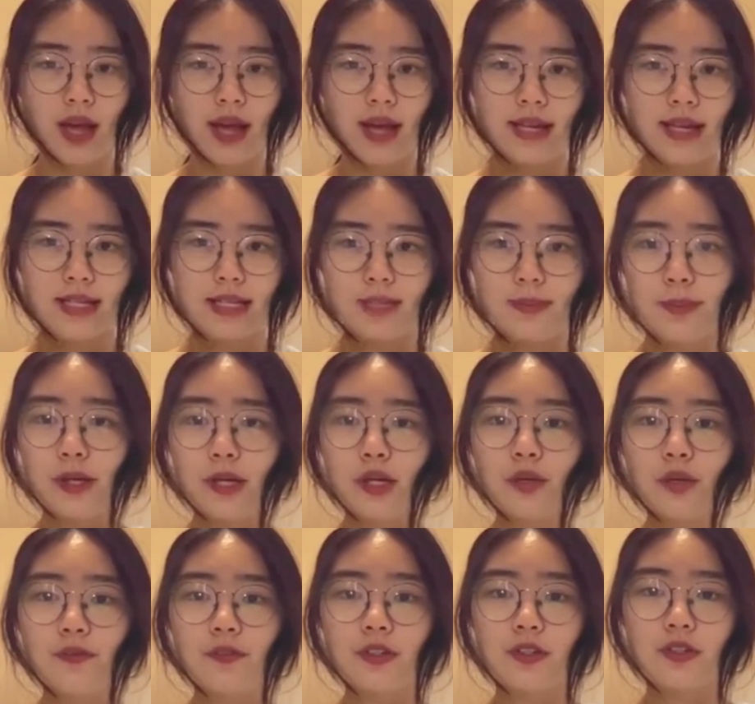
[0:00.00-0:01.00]
Speaking
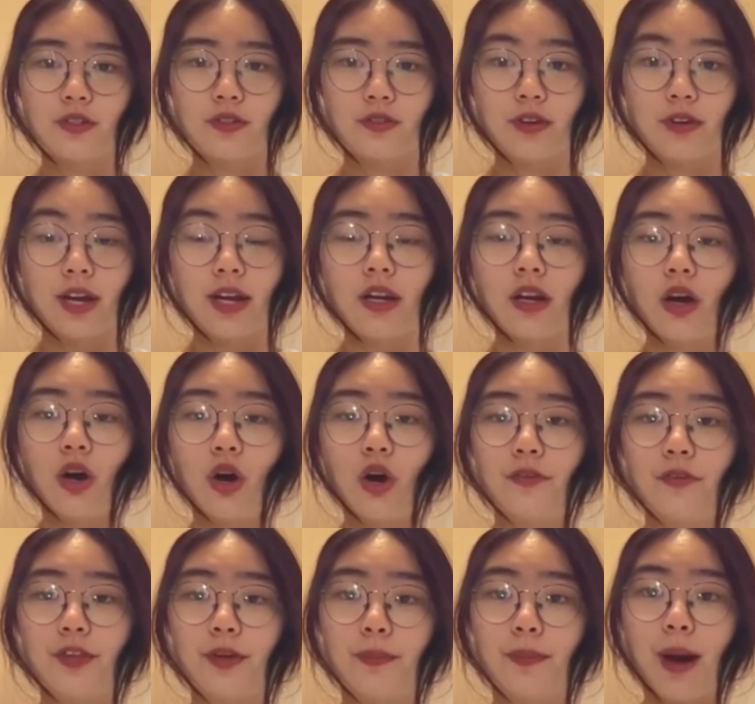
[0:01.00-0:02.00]
of the strength of
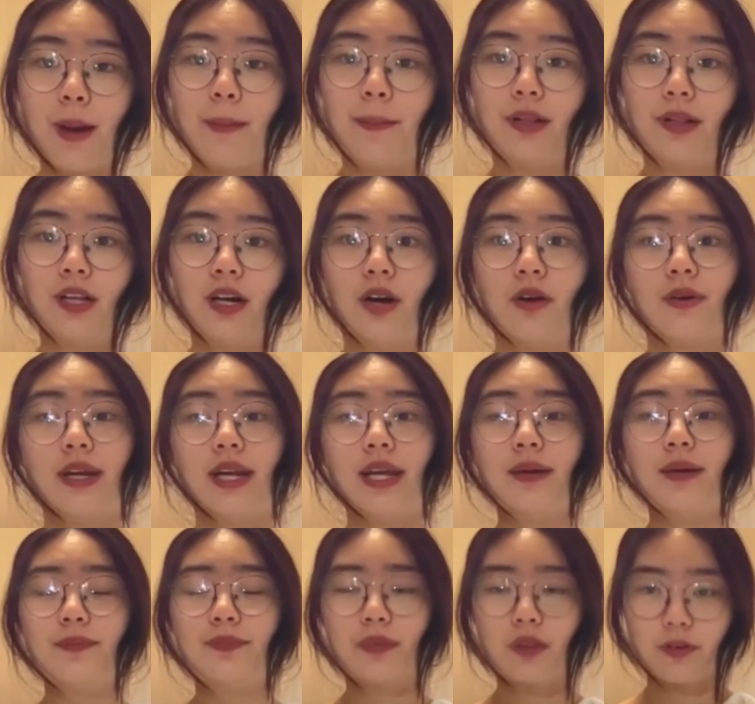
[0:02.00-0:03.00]
the bipolarity,
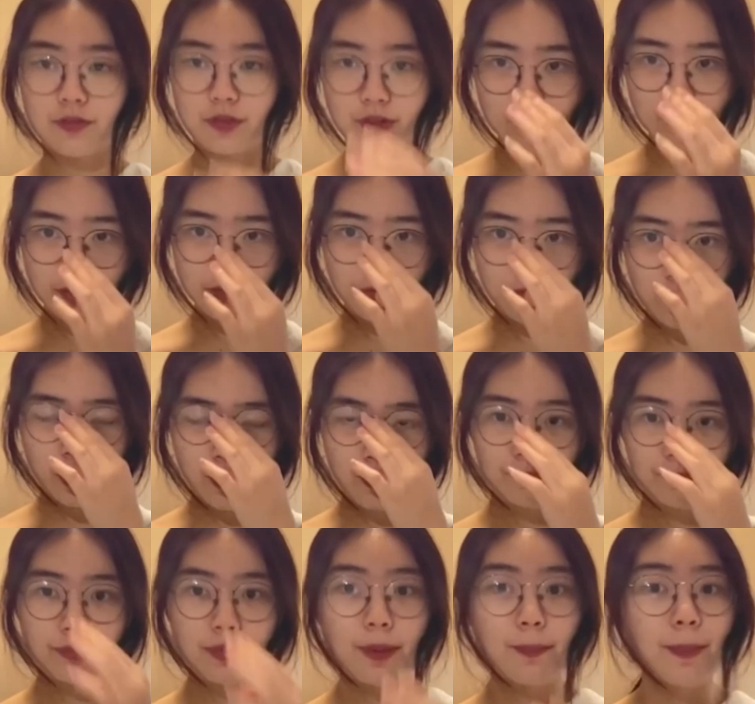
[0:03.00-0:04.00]
first of all,
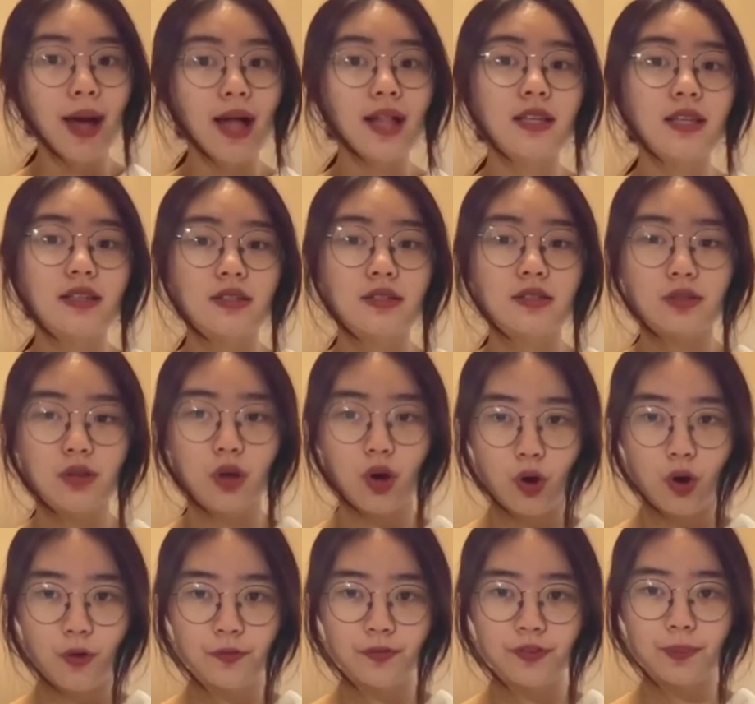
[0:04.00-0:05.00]
the balance
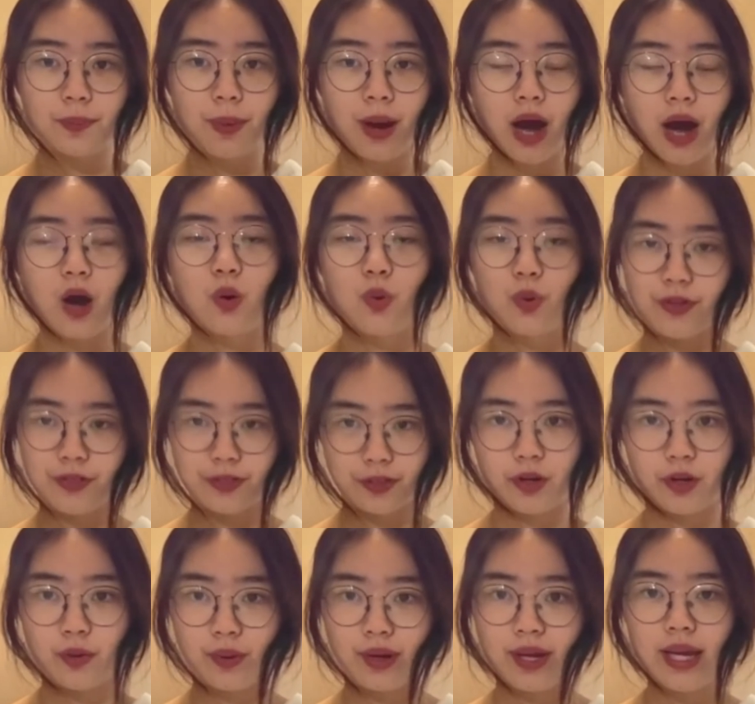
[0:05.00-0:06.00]
of the power
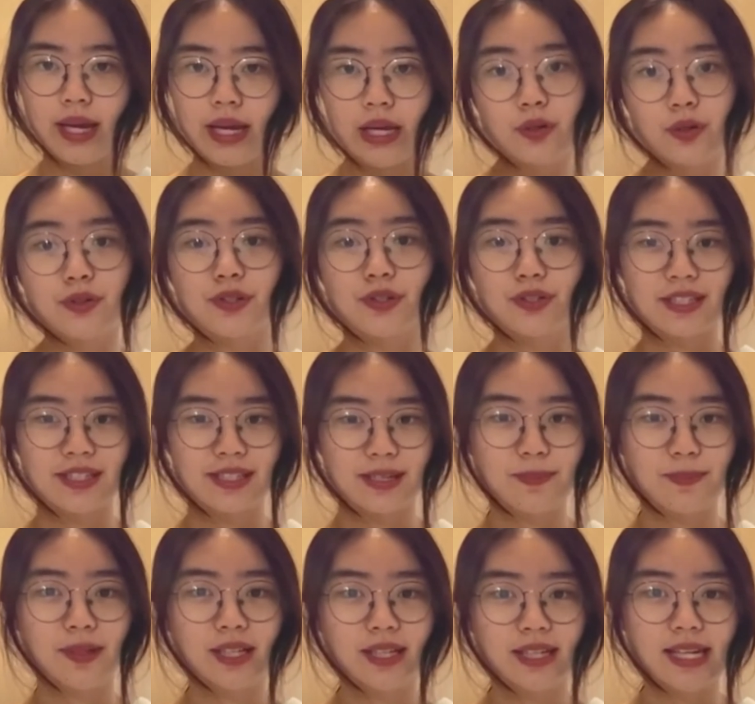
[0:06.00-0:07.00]
theory equals to
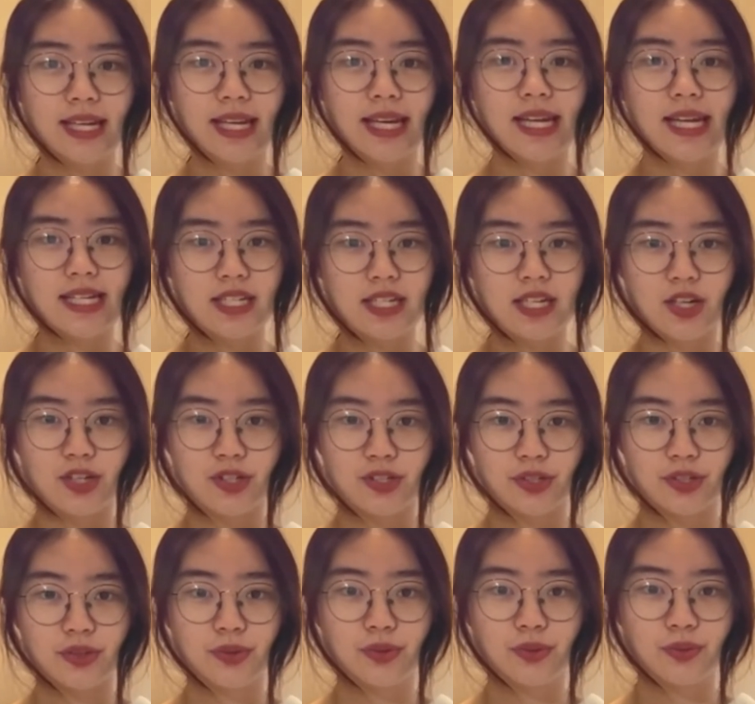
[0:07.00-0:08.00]
stability in
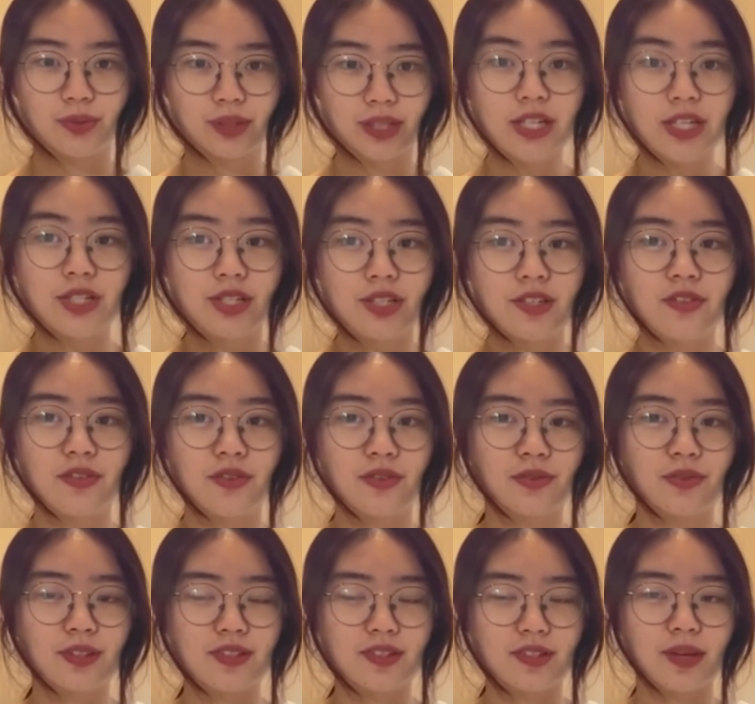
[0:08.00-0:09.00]
international relations through
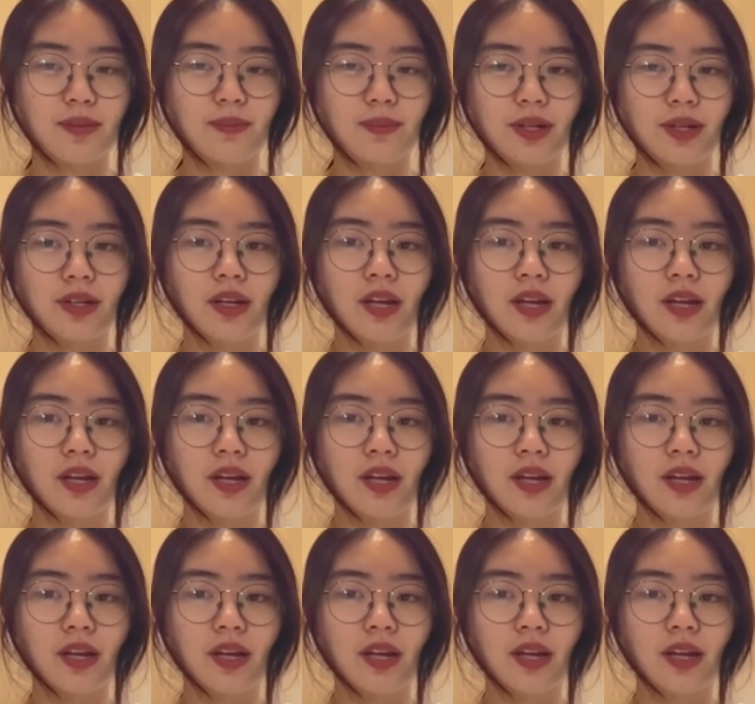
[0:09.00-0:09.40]
the statement.